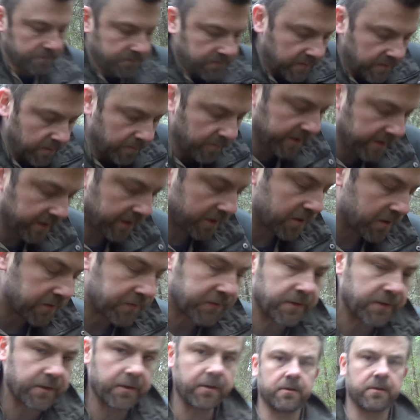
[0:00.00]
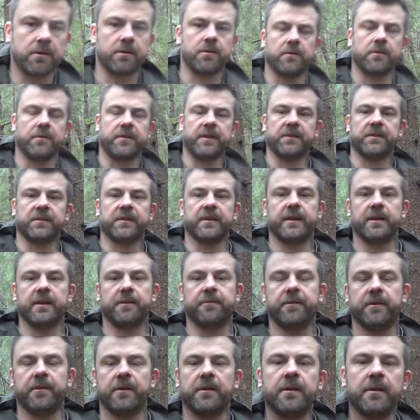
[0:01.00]
the minus on this
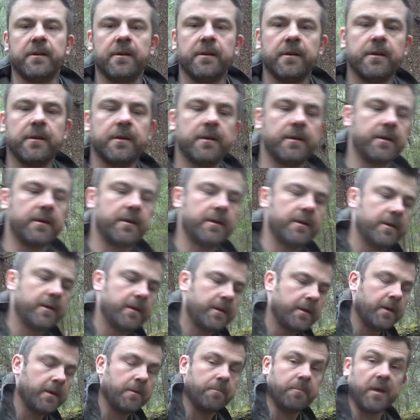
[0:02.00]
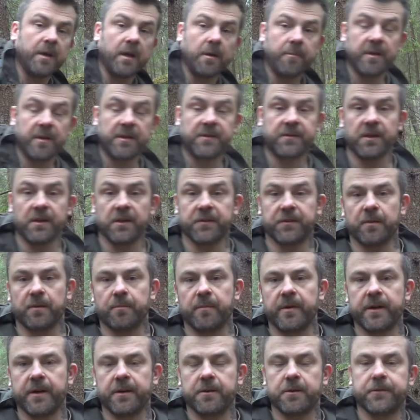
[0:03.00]
knife, maybe it's just a
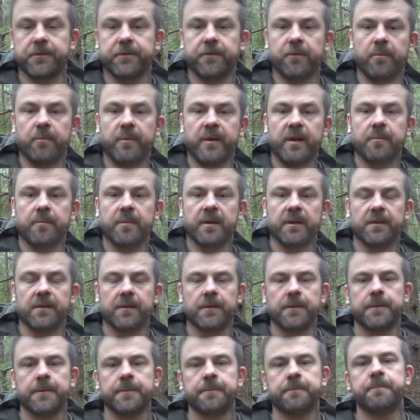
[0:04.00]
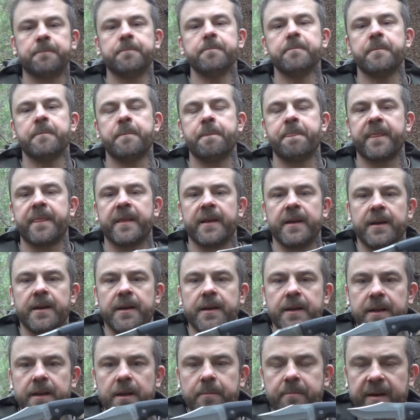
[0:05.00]
minus for me, but
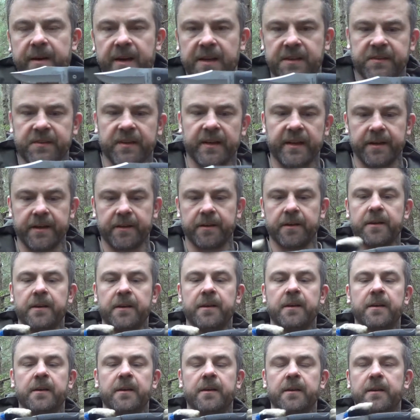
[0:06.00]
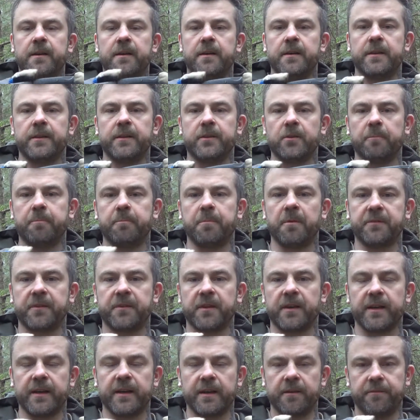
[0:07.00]
the backside, the top of
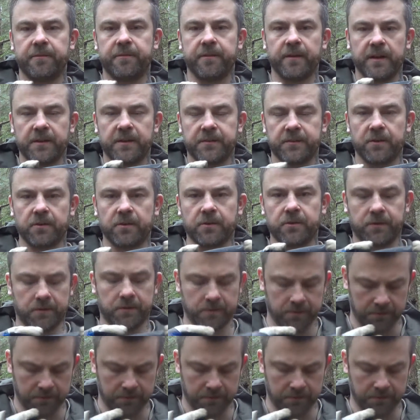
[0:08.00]
the knife is not